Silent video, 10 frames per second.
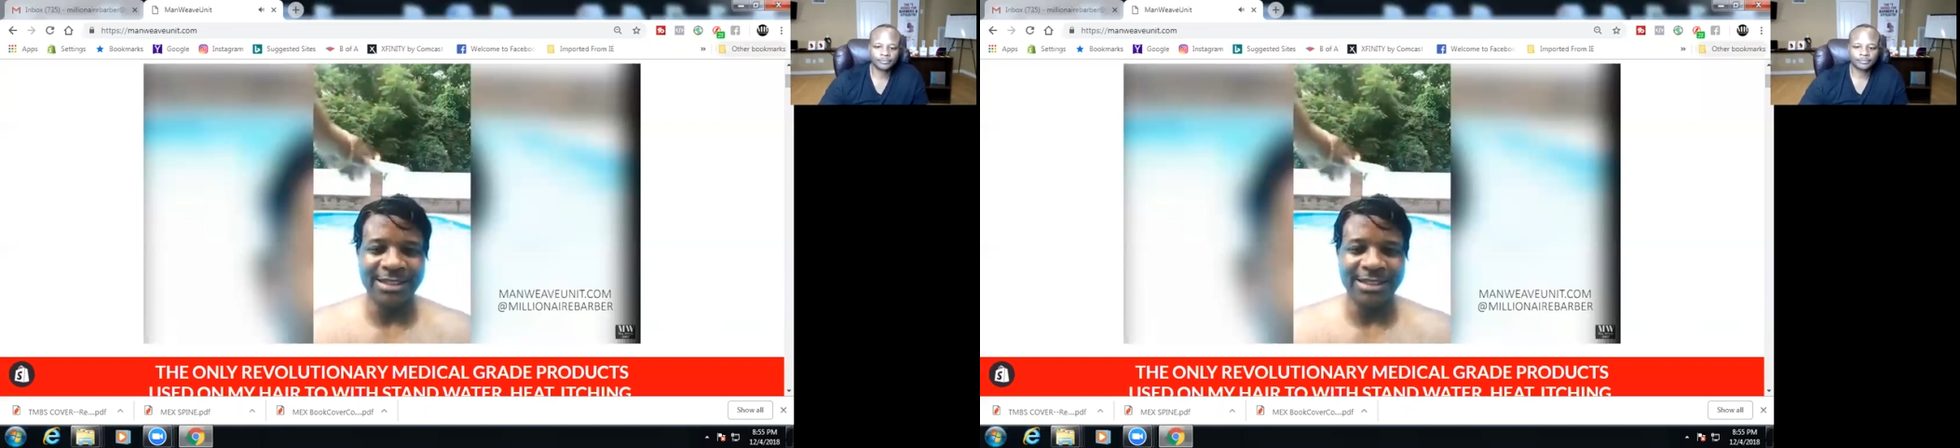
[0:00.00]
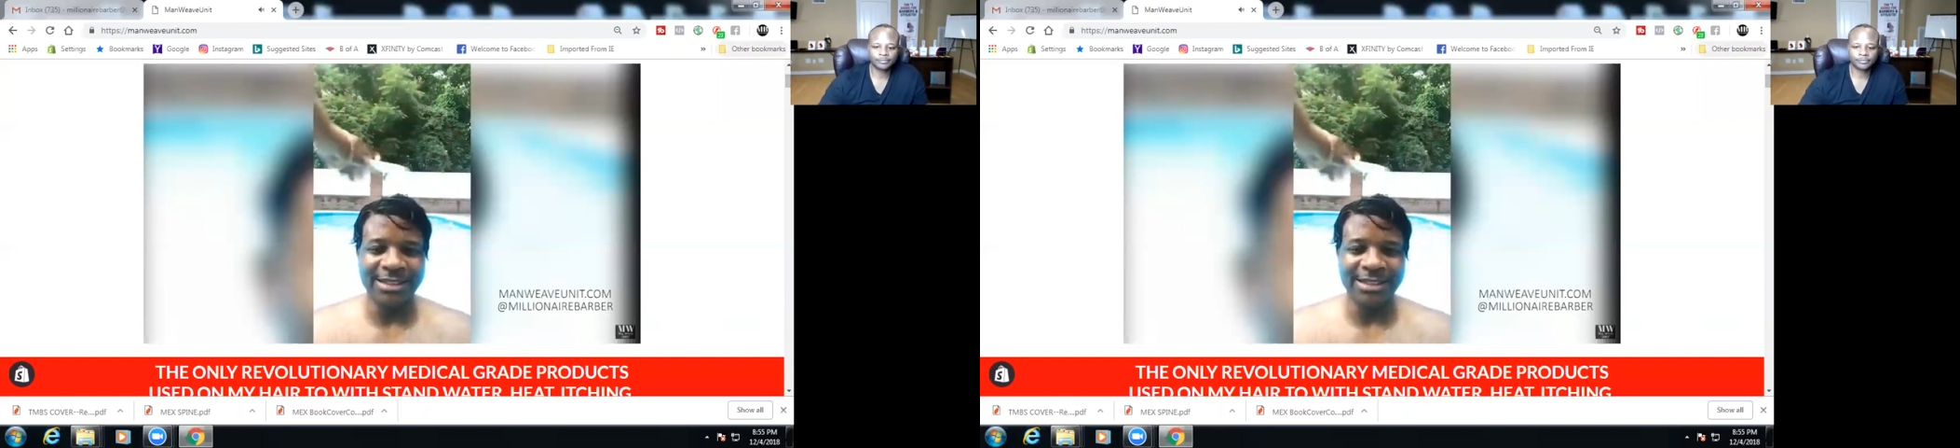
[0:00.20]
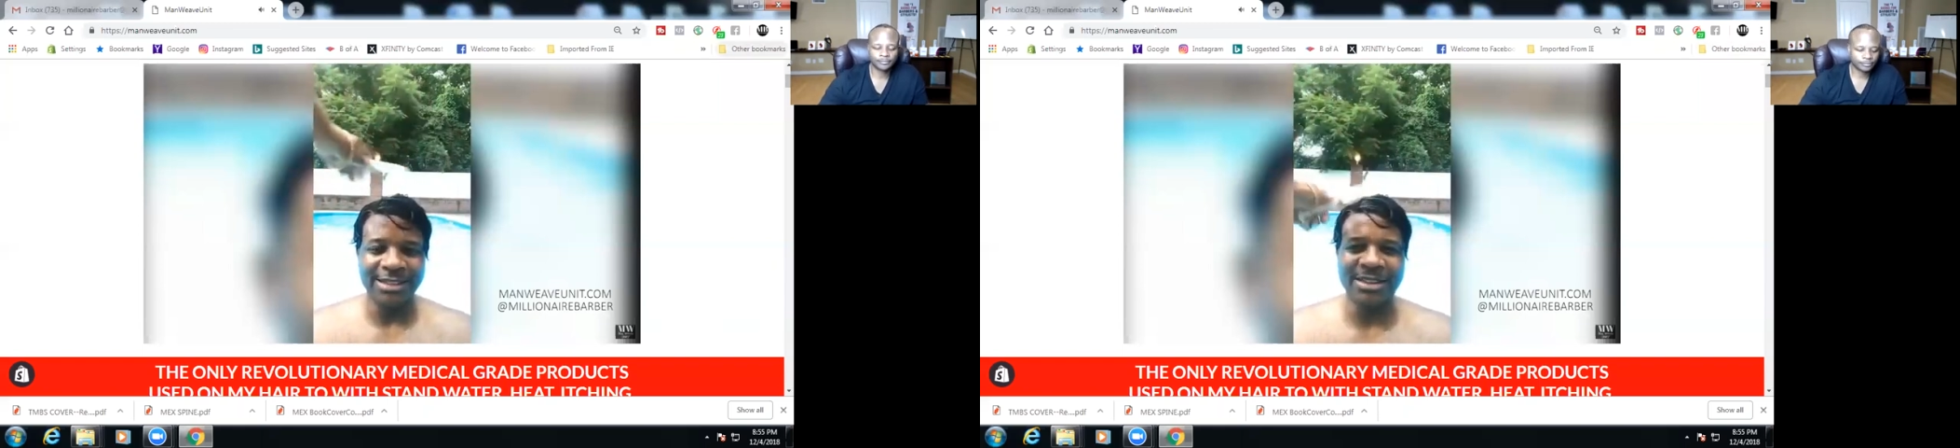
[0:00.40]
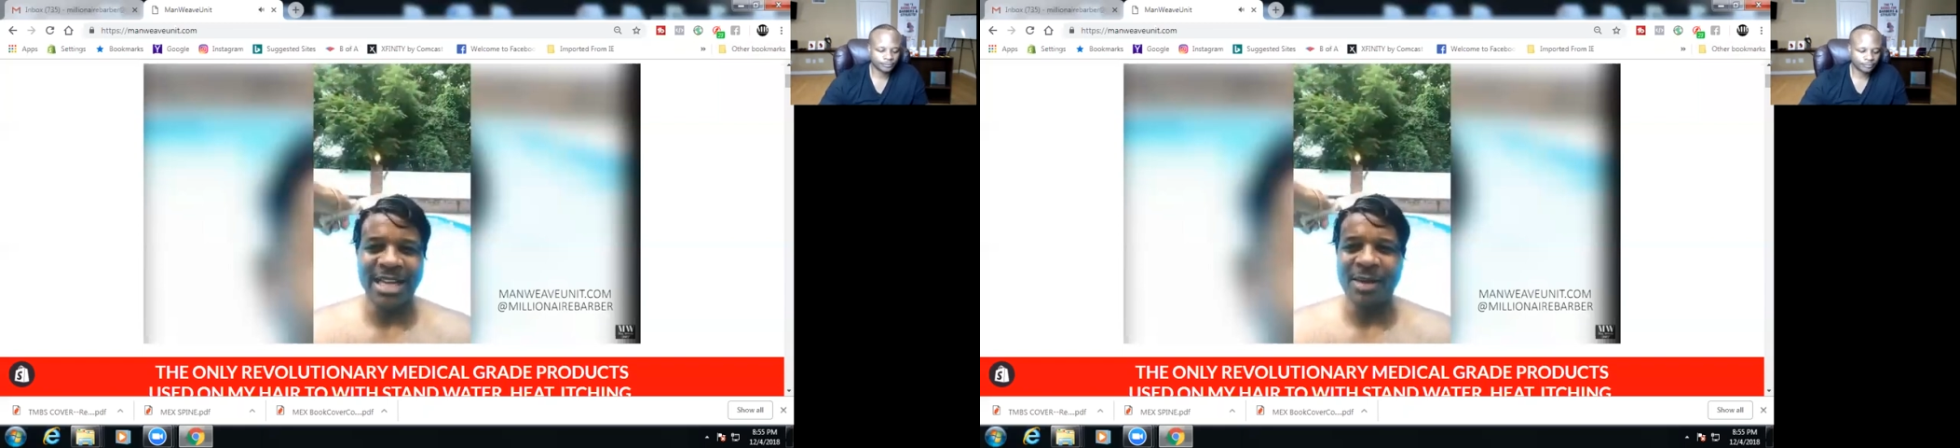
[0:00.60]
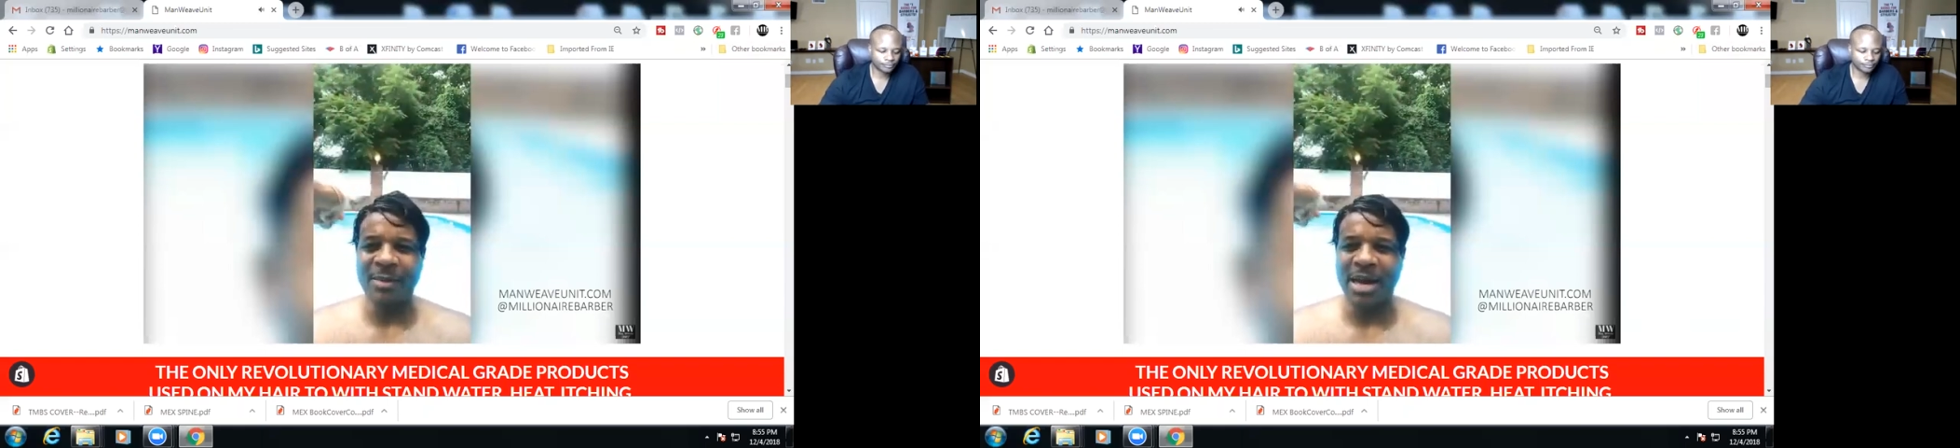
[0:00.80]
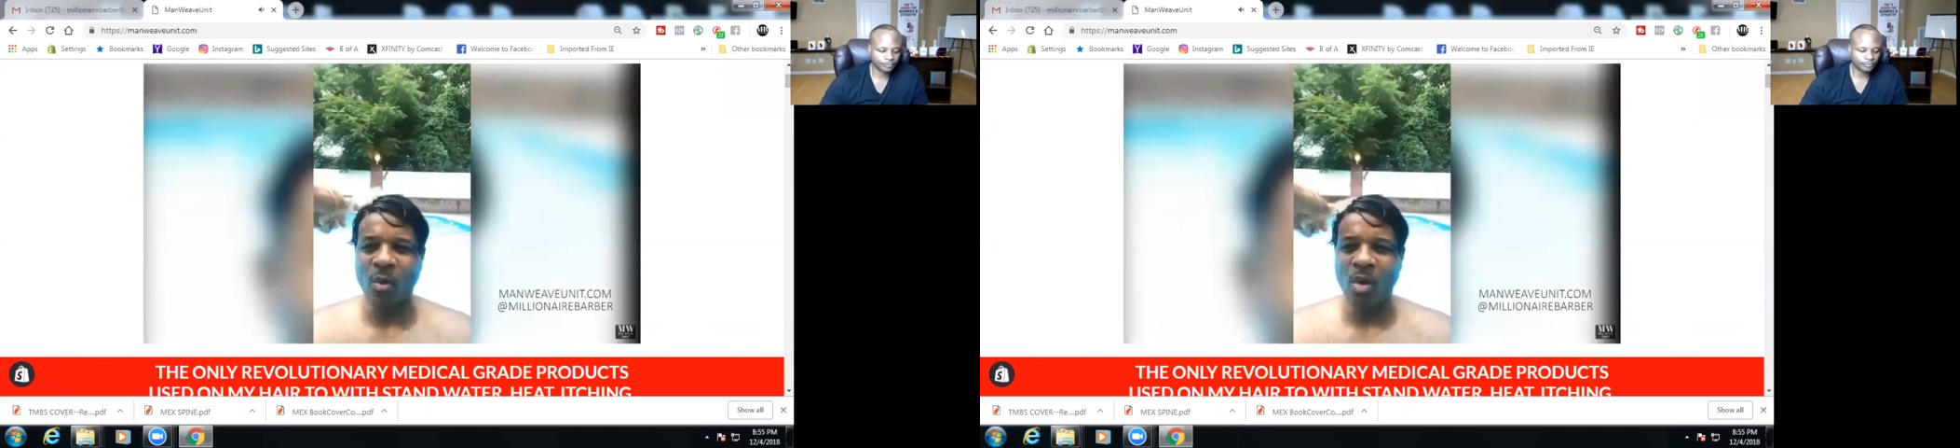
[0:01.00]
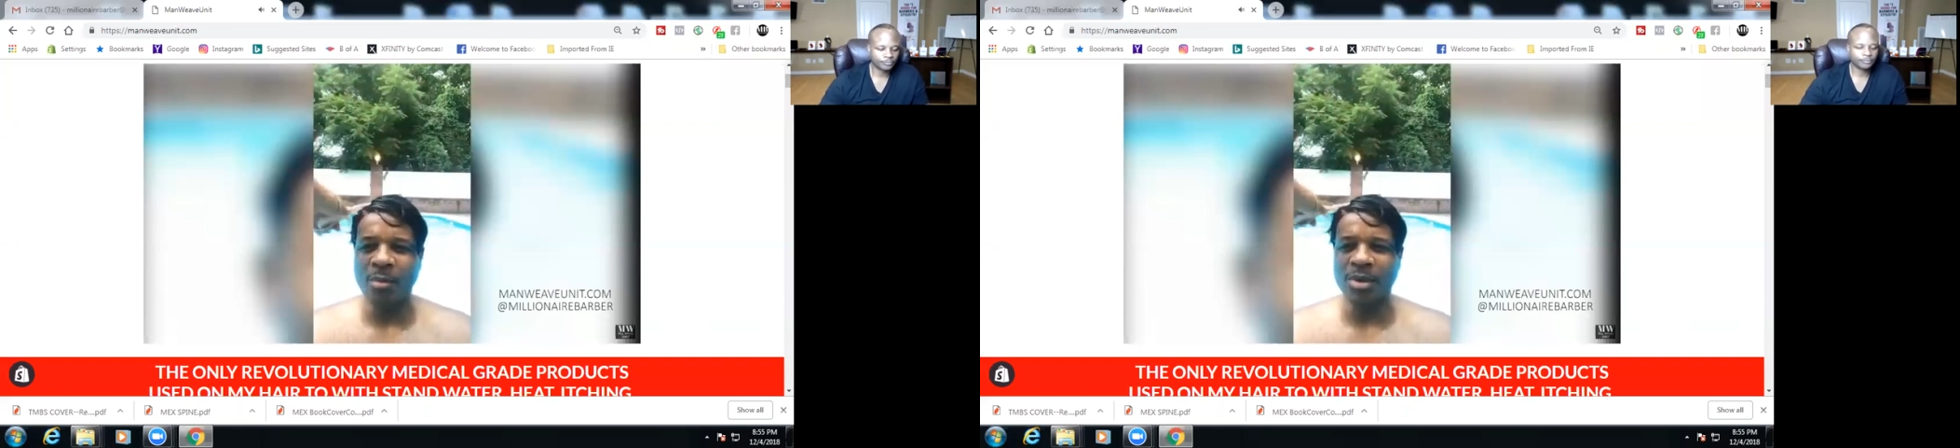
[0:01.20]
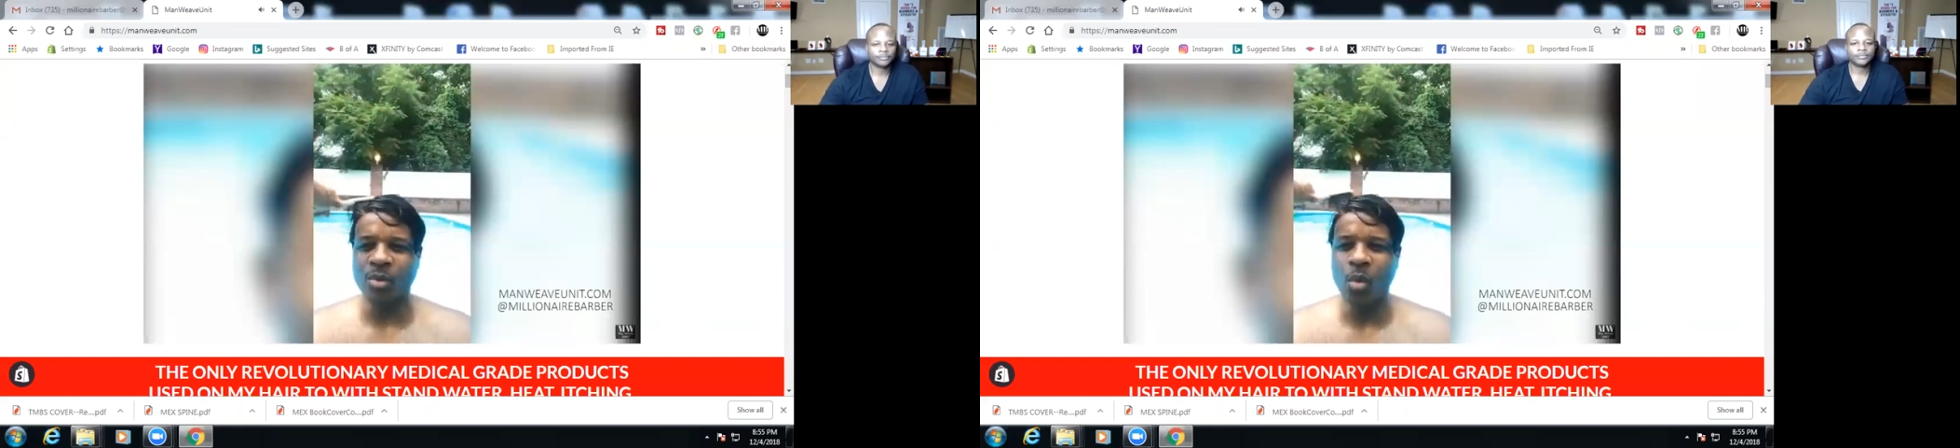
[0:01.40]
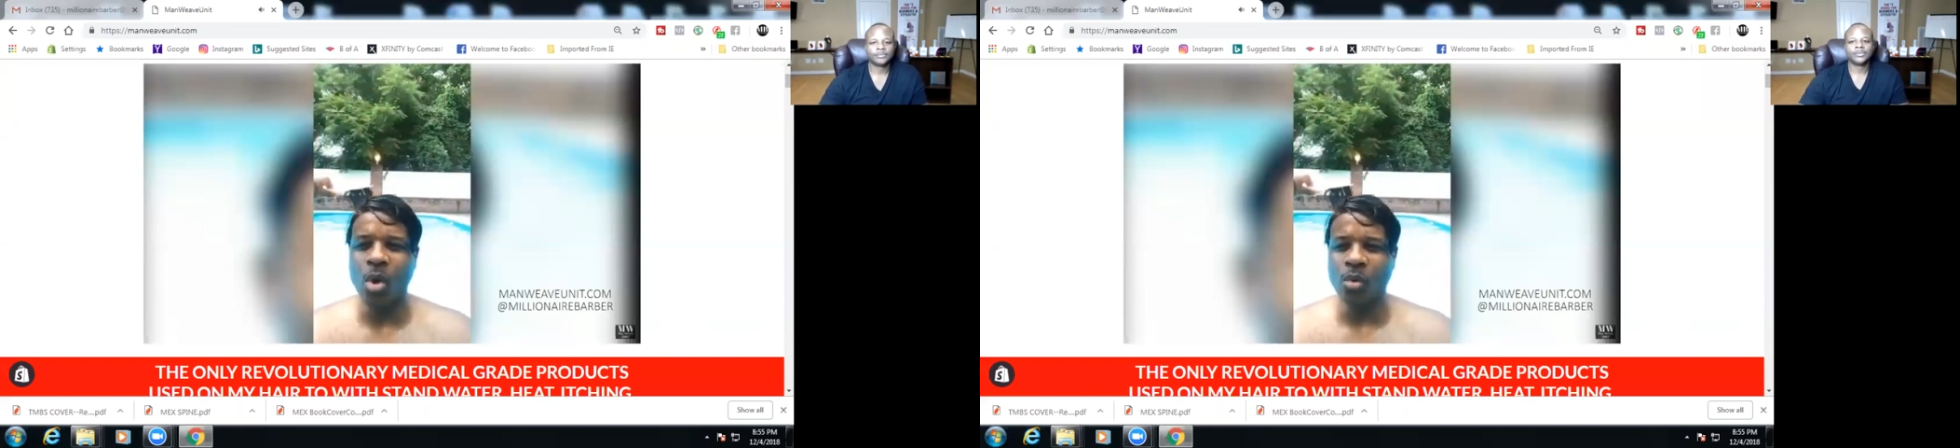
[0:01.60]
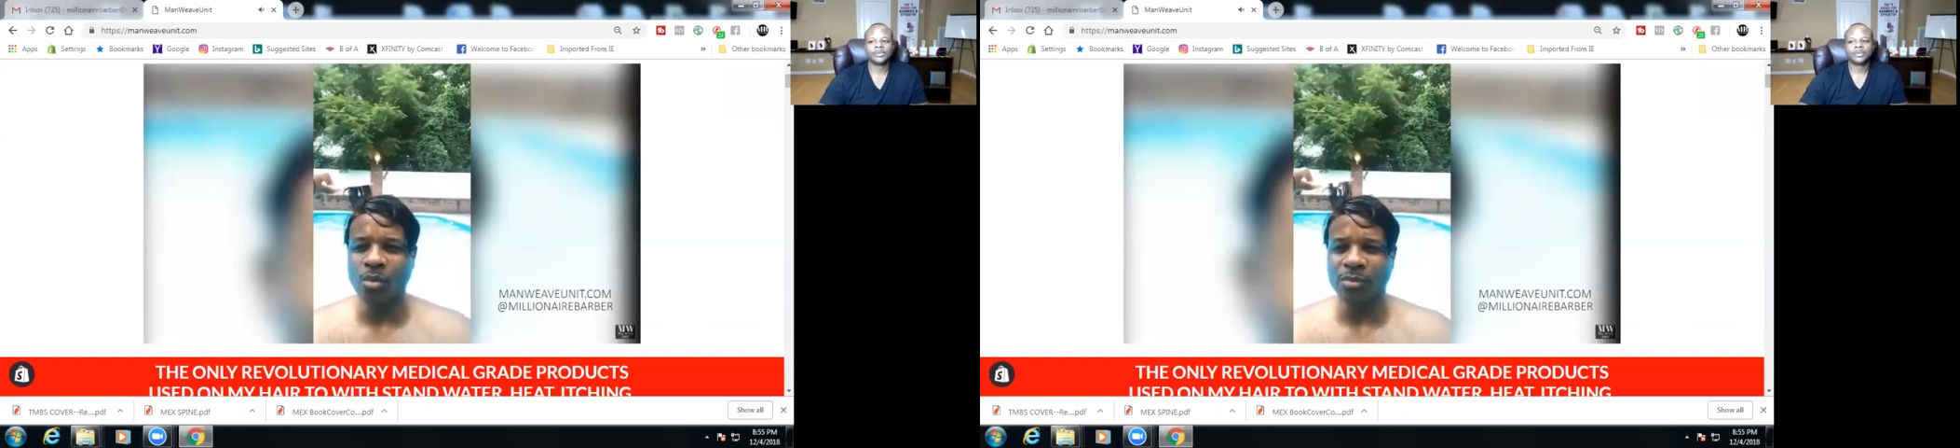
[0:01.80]
I just came out of a woman's
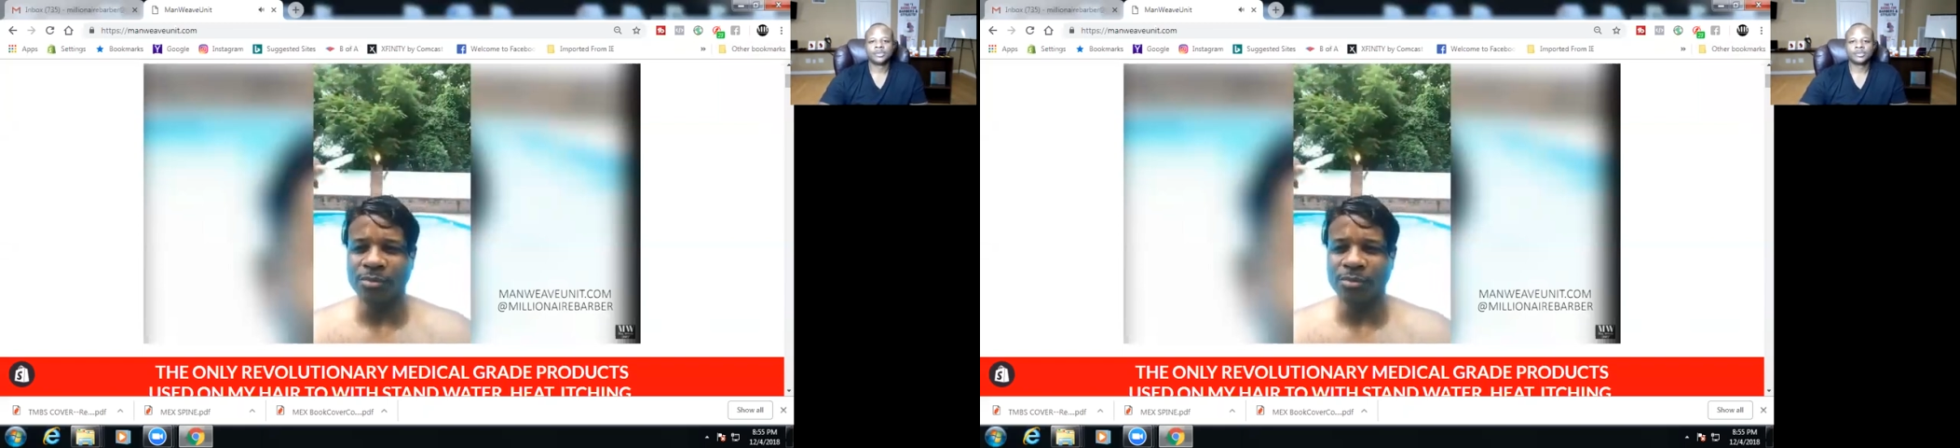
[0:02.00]
womb.